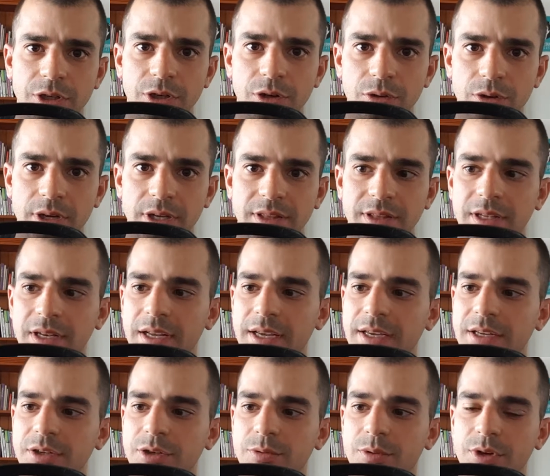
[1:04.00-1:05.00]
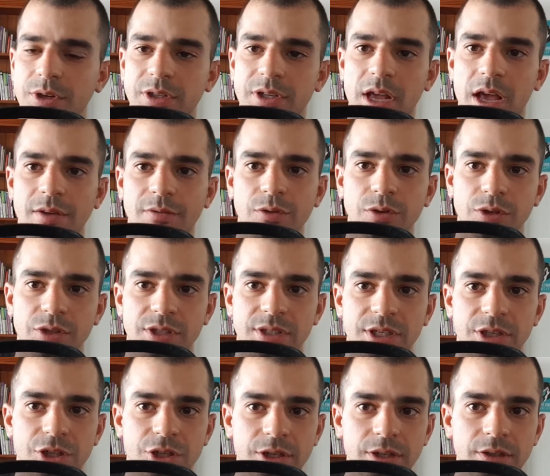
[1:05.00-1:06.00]
you look at the lead, you want it to have good
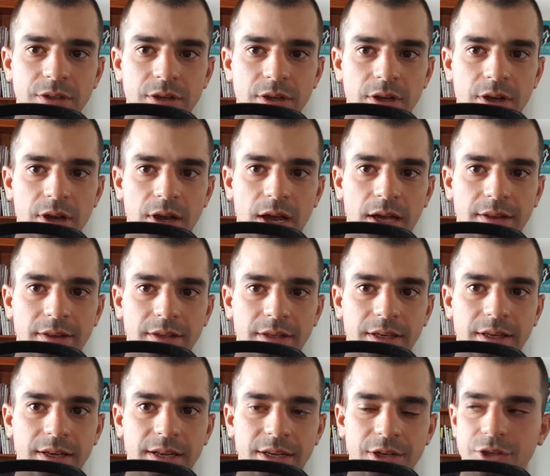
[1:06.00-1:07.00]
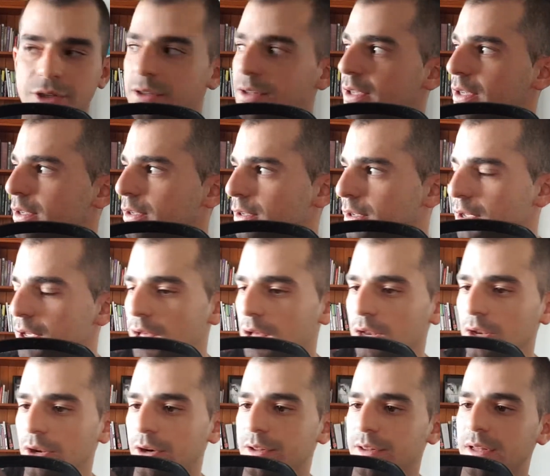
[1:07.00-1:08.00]
stitching at the connection there. A
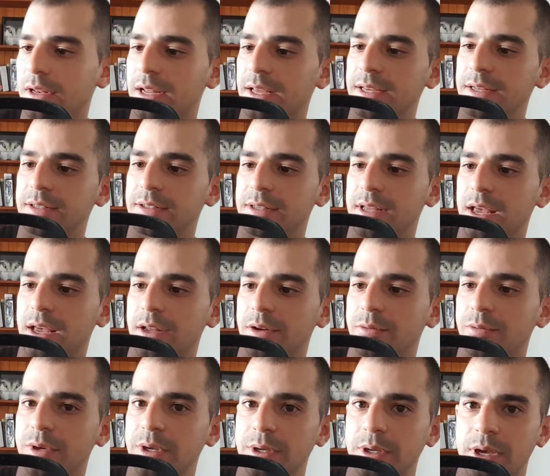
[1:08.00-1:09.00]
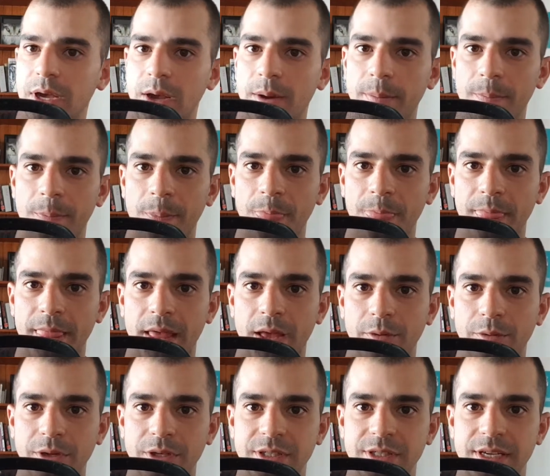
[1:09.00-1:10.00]
lot of the leads that we
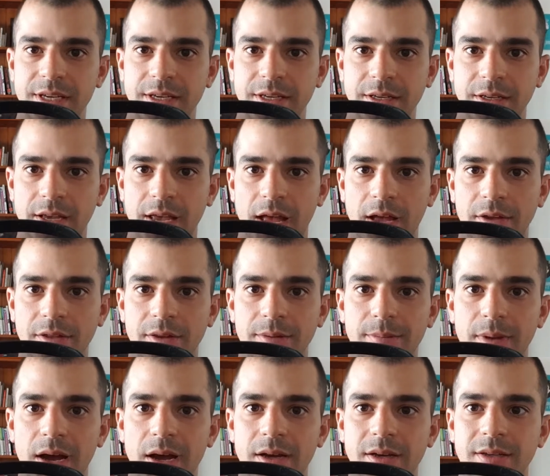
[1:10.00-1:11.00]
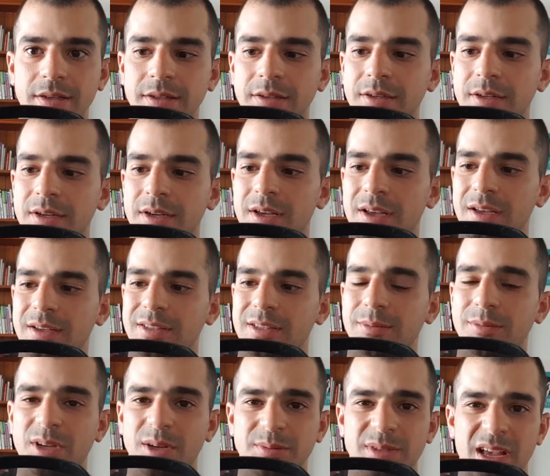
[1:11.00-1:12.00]
see out in the market
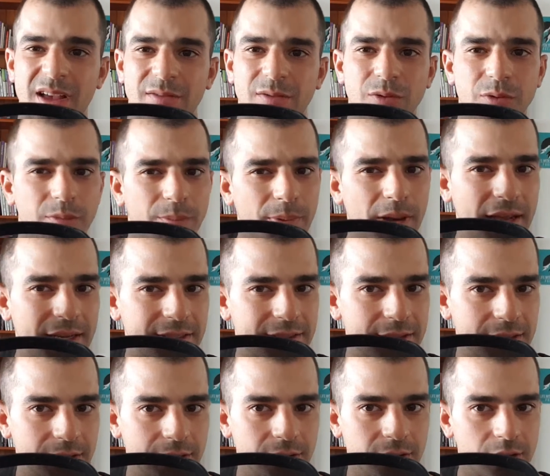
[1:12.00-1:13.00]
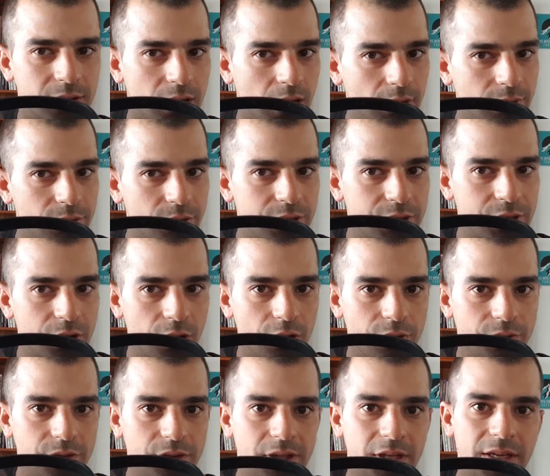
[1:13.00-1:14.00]
sometimes have a little plastic covering
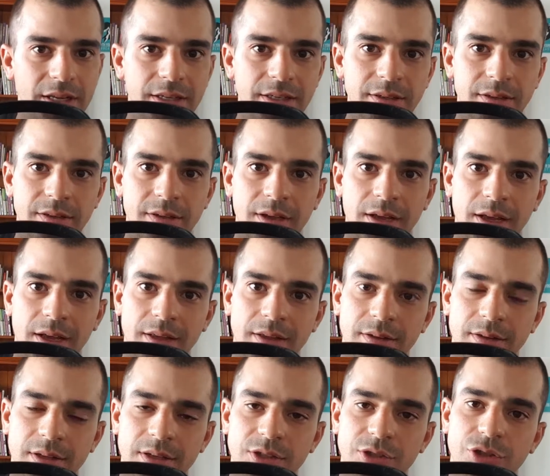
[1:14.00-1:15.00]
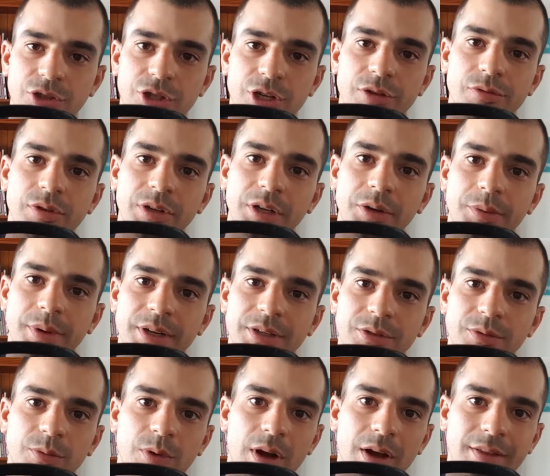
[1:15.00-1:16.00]
over the lead, and there's generally a
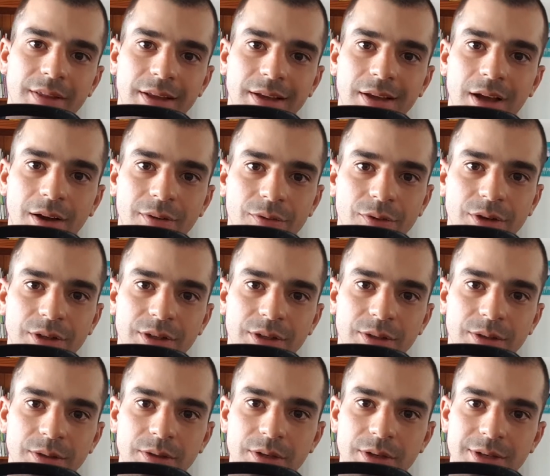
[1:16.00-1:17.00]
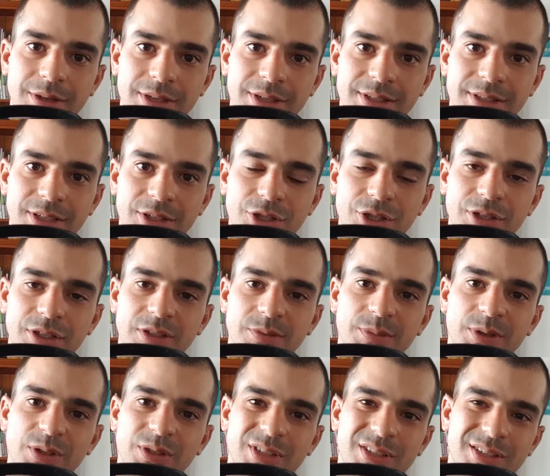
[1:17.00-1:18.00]
reason why they're covering the stitching is
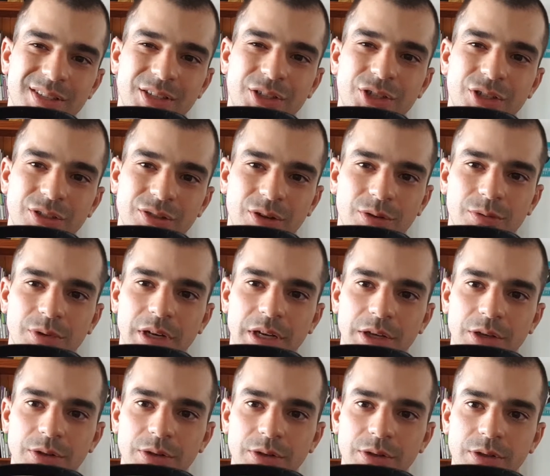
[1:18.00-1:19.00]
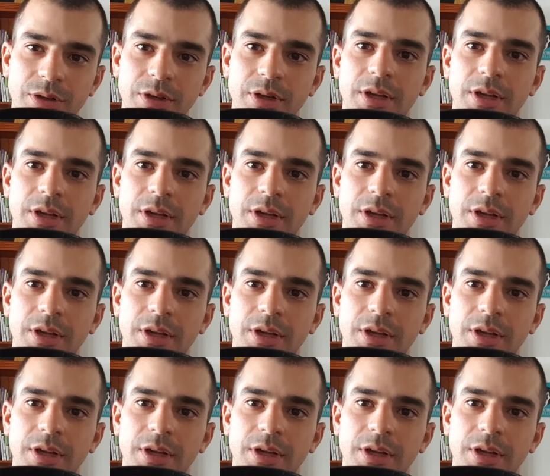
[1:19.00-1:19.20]
because the stitching is not really good,